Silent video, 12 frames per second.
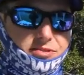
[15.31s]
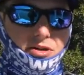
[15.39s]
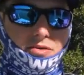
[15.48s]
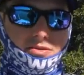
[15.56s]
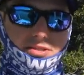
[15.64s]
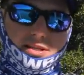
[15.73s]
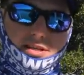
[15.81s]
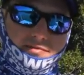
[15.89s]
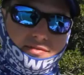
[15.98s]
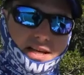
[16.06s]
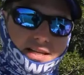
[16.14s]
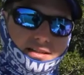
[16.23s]
So instead
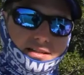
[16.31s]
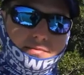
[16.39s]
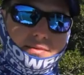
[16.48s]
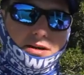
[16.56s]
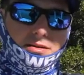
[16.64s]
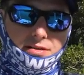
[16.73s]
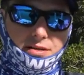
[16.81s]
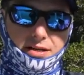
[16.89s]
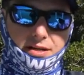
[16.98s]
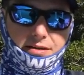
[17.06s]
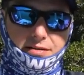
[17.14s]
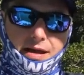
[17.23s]
of guessing
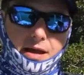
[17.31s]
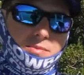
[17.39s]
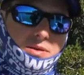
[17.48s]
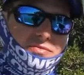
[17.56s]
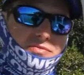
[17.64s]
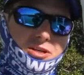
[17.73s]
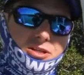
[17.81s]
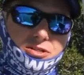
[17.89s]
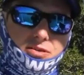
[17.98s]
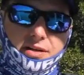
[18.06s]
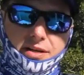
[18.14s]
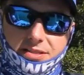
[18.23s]
about how many fish
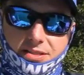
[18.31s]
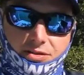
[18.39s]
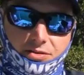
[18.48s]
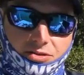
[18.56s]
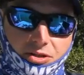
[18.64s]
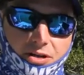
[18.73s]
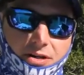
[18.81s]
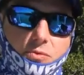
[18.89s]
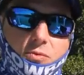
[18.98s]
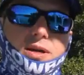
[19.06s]
are in a single target,